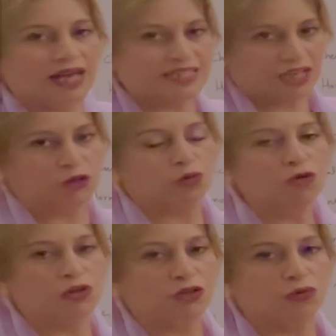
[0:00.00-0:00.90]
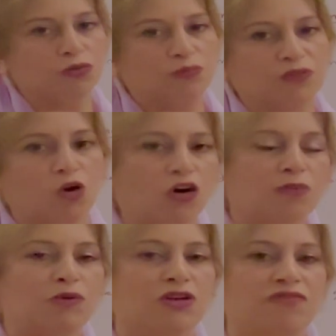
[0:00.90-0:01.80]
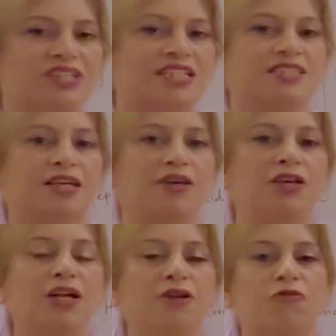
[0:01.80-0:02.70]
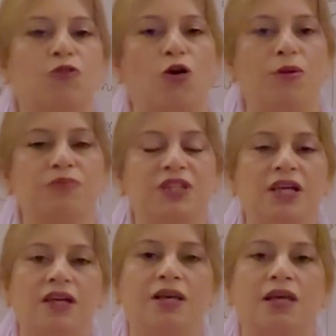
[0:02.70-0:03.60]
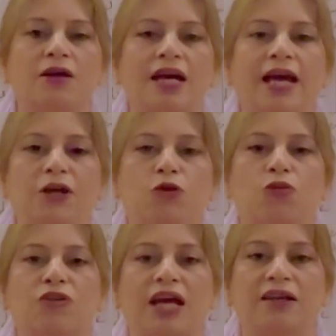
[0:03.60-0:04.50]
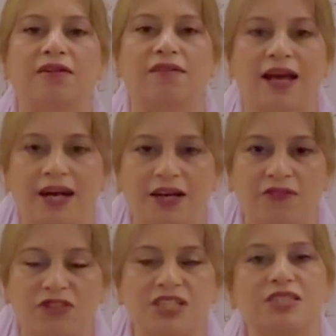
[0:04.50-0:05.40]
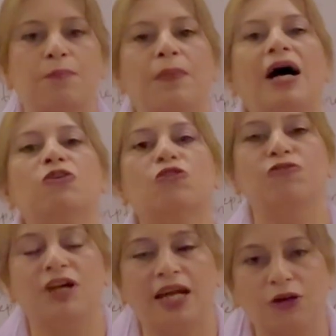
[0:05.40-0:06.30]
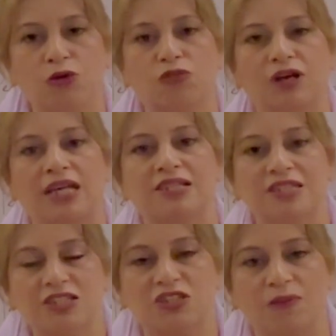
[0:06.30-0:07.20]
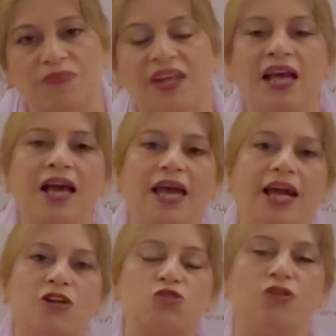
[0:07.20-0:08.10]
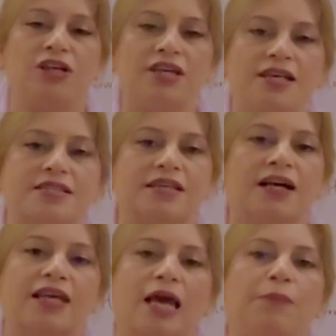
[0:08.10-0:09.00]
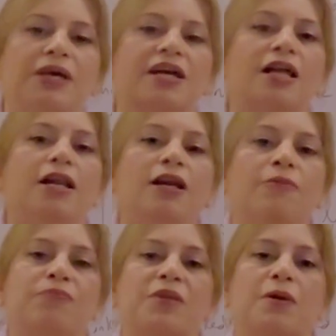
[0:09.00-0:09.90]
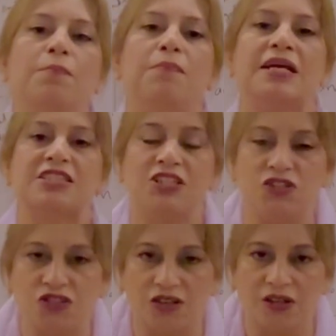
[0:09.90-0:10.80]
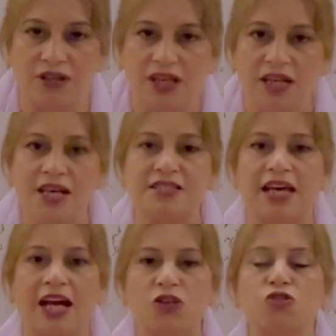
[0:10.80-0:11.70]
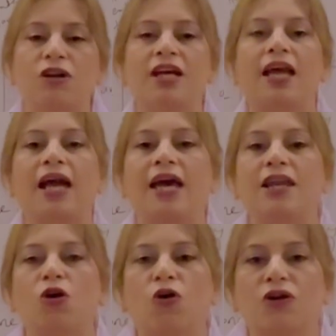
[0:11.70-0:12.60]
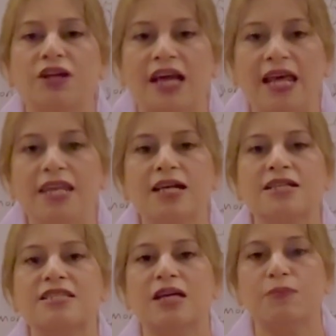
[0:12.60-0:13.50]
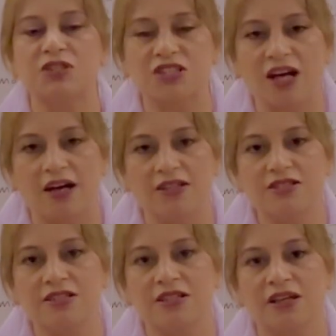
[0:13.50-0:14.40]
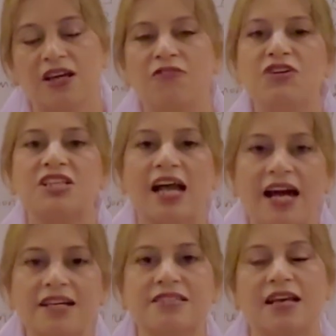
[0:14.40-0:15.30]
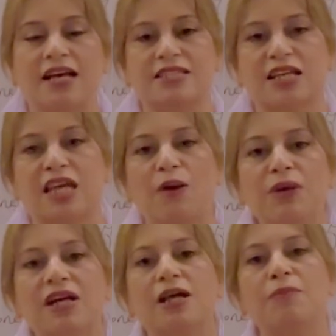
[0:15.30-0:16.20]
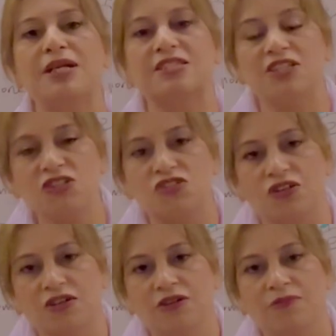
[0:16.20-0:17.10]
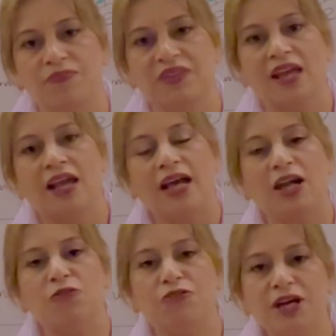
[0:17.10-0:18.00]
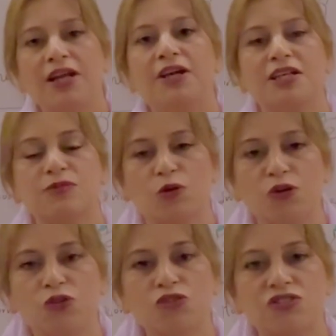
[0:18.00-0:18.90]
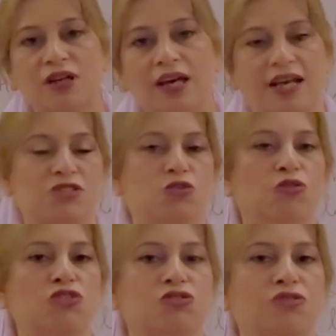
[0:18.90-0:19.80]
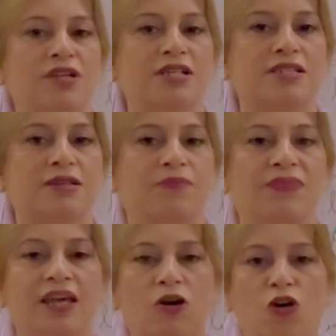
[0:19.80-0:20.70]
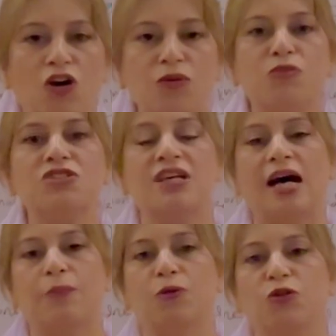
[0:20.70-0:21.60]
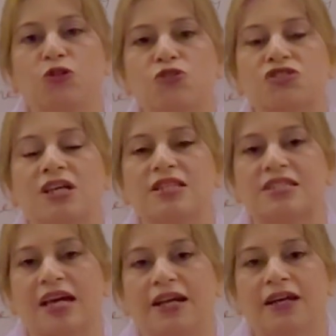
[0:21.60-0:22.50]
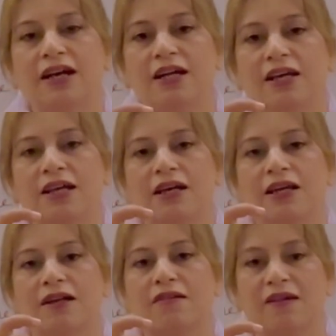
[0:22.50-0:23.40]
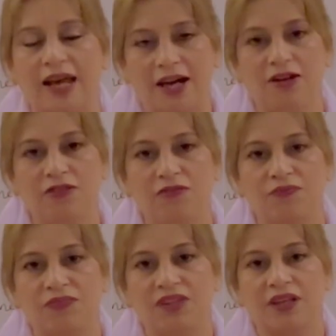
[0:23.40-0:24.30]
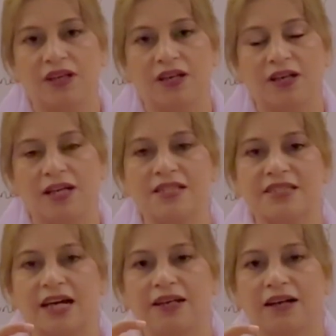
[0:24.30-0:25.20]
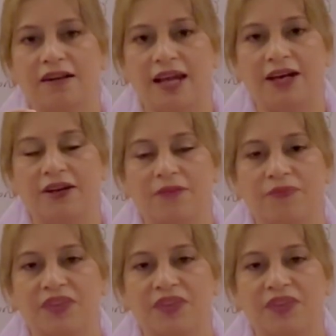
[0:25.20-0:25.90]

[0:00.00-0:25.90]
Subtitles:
As I told you, hormone which is secreted from the endocrine gland, which is the part of the endocrine system, actually is a chemical messenger, is actually an organic substance which acts as a chemical messenger. And where it is produced, as you know students, hormones are produced inside a gland. Inside a gland,